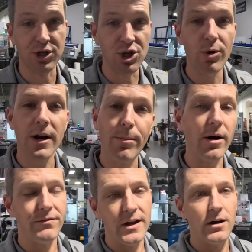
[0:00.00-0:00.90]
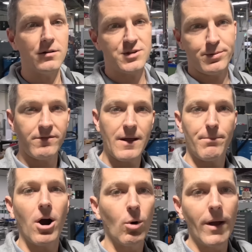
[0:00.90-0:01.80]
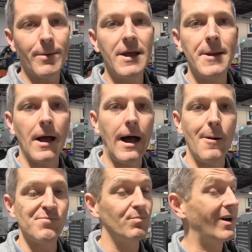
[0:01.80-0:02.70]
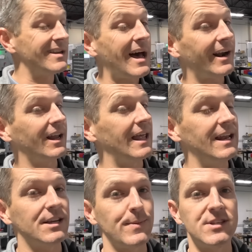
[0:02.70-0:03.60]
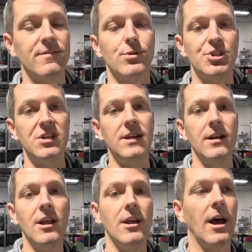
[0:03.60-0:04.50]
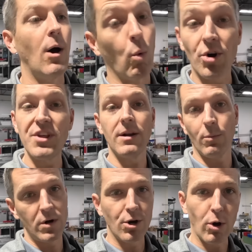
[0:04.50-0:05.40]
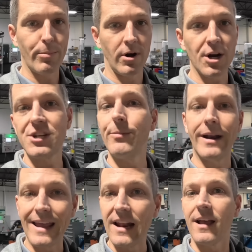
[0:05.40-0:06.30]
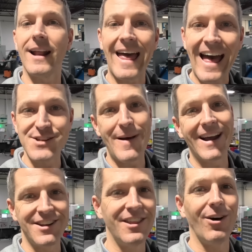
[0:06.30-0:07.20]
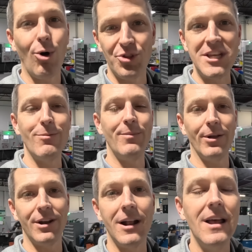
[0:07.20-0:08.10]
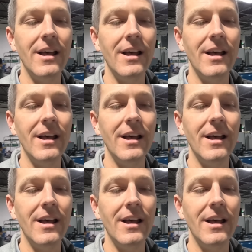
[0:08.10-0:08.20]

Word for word: do in a bar feeder to prevent bar whip, um, but not an inexpensive machine. Uh, worth it when you're doing production, but again, kind of add back to the whole theme of building